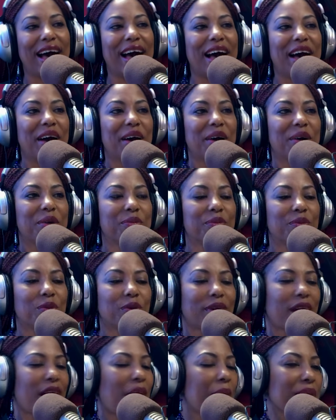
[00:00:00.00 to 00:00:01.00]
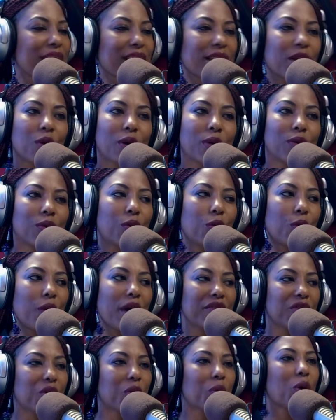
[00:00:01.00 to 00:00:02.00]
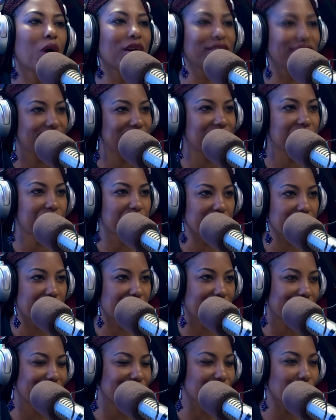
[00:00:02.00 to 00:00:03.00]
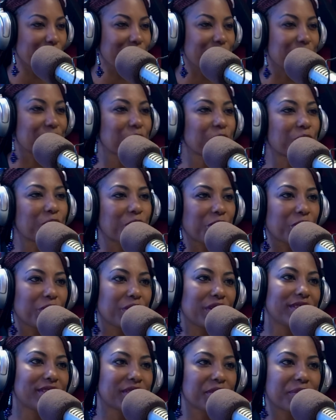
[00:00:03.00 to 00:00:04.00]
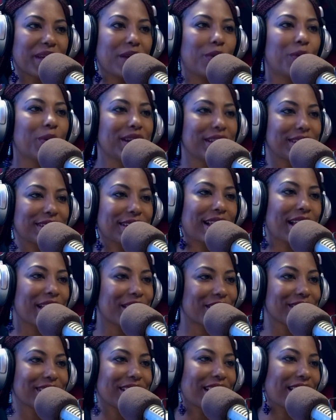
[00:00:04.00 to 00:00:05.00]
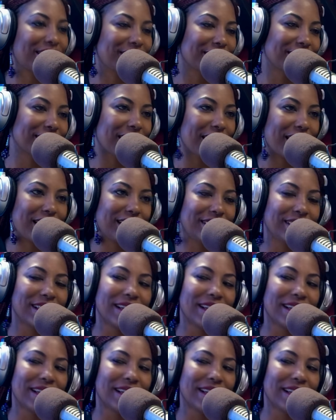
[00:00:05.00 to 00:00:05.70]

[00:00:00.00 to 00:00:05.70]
Um, I mean, whoever watches Big Brother is always so curious about what it's like on the inside.